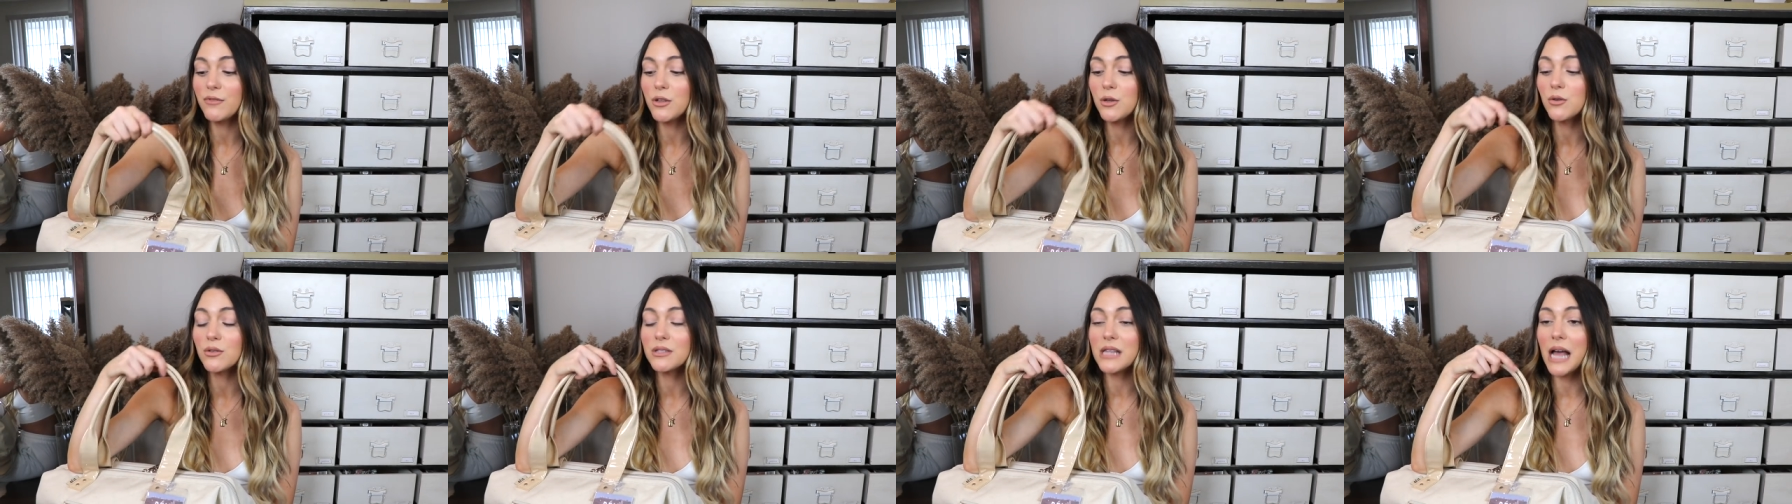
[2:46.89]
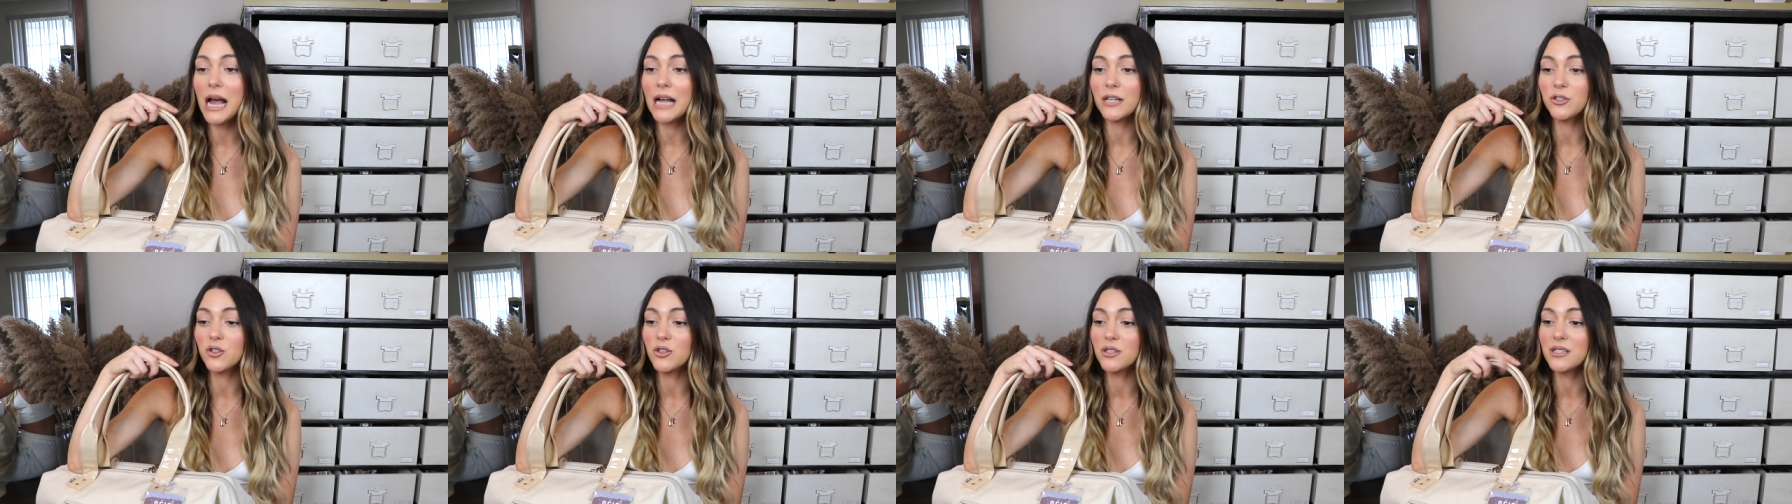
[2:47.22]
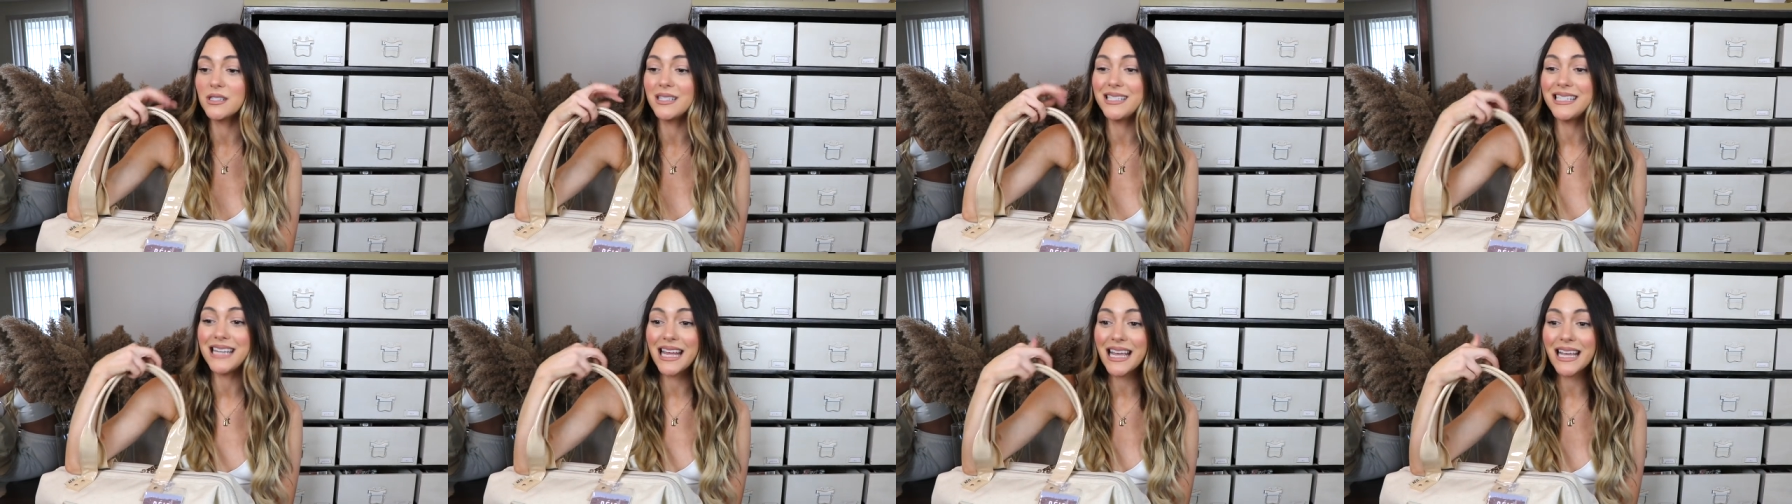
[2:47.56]
used that
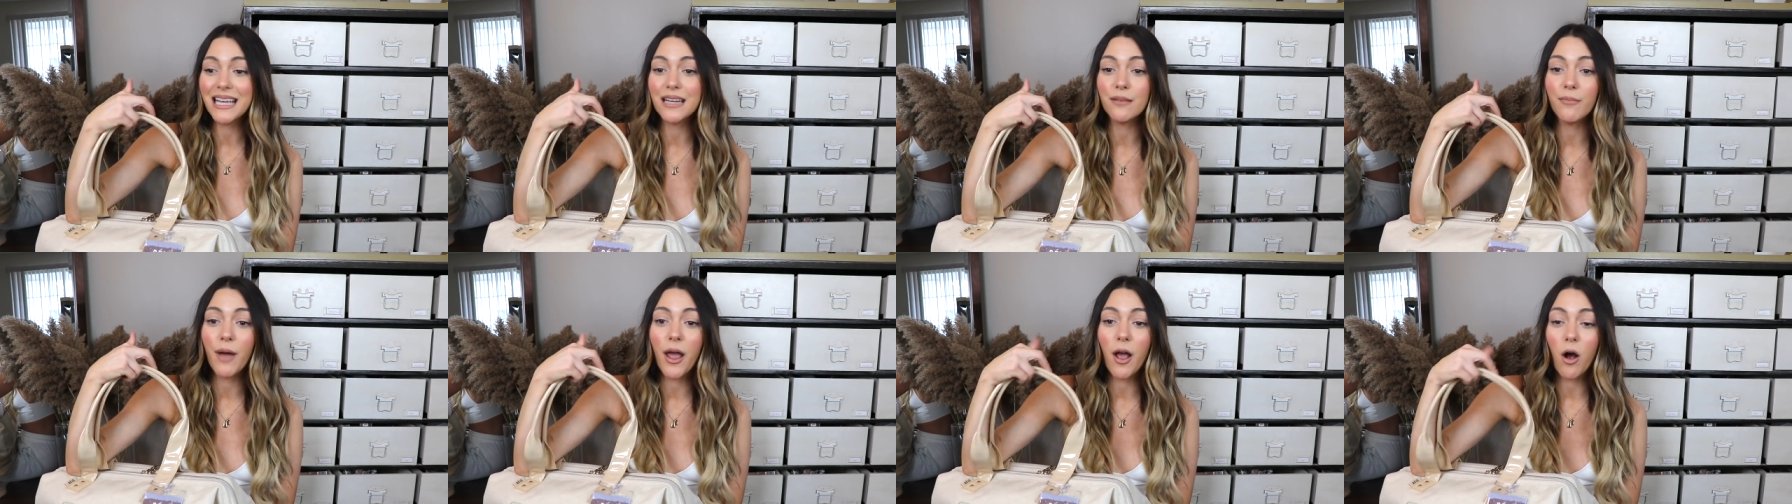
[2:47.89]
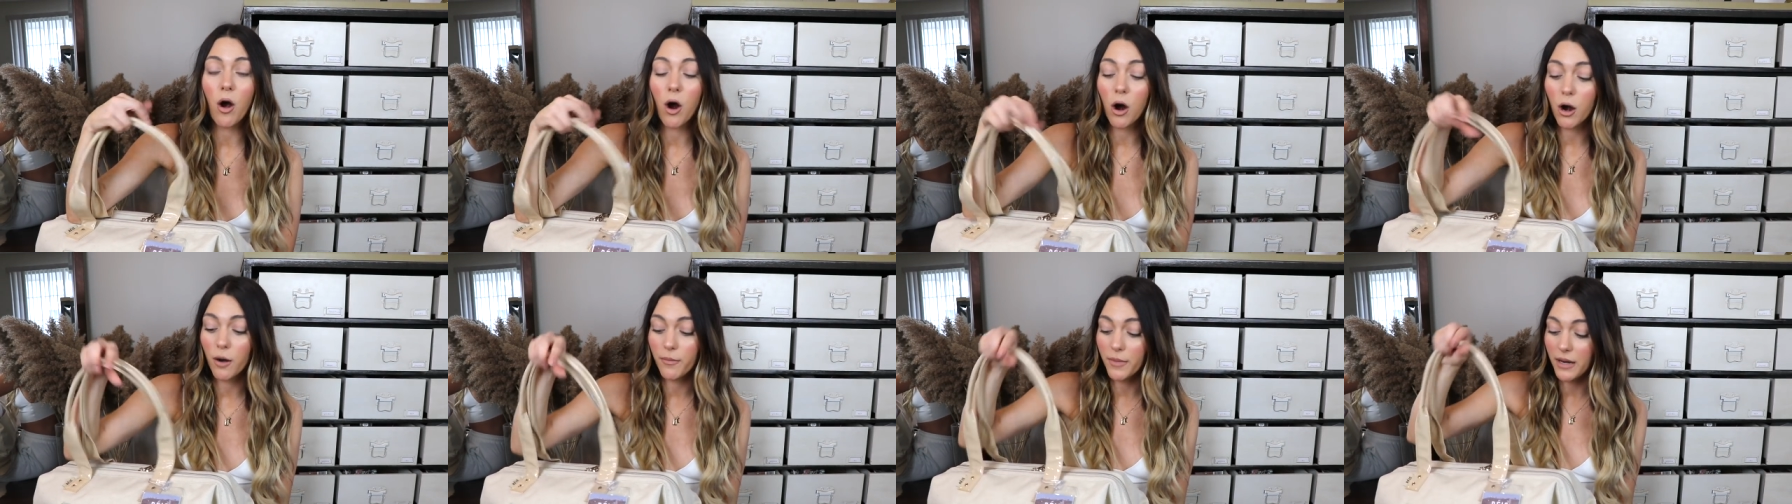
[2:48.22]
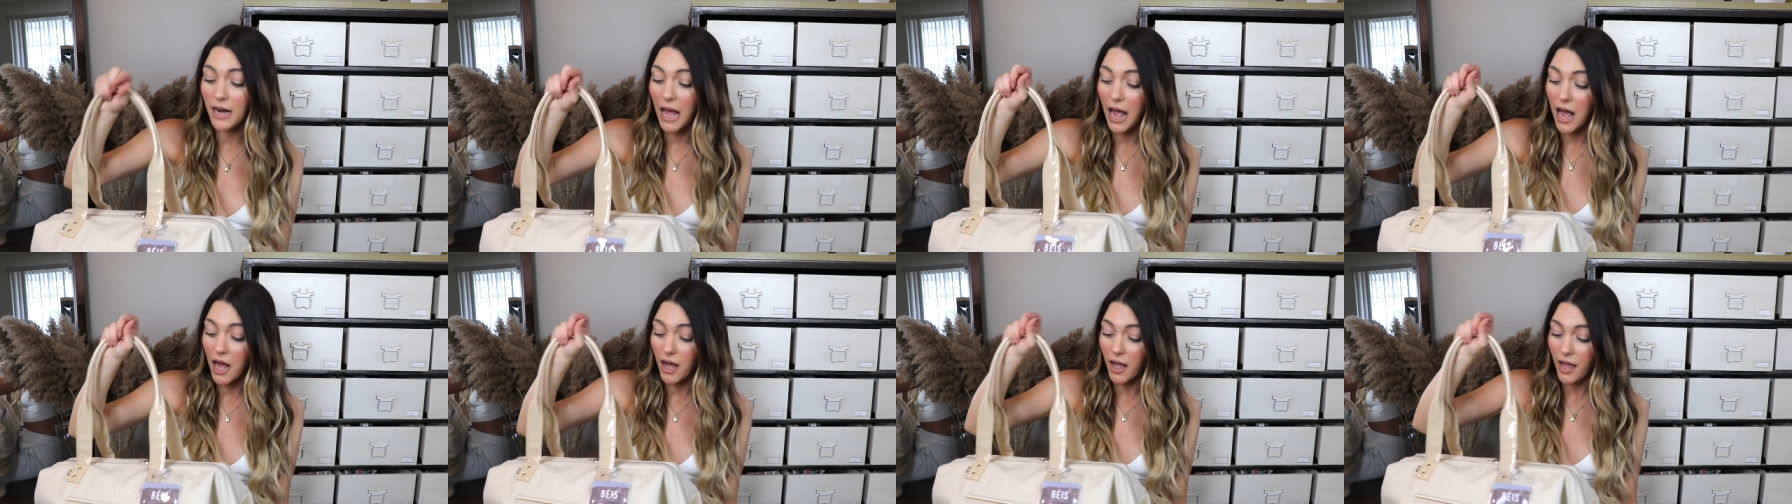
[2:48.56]
just dig in my arm
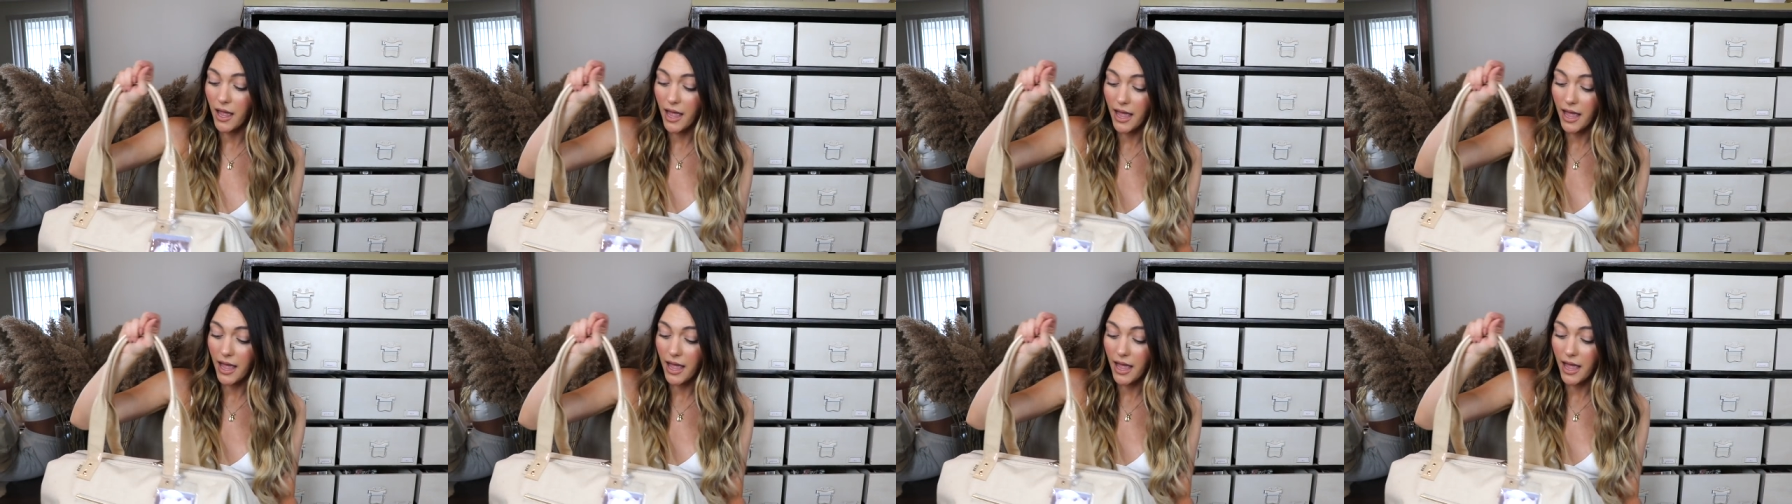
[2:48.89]
and, uh,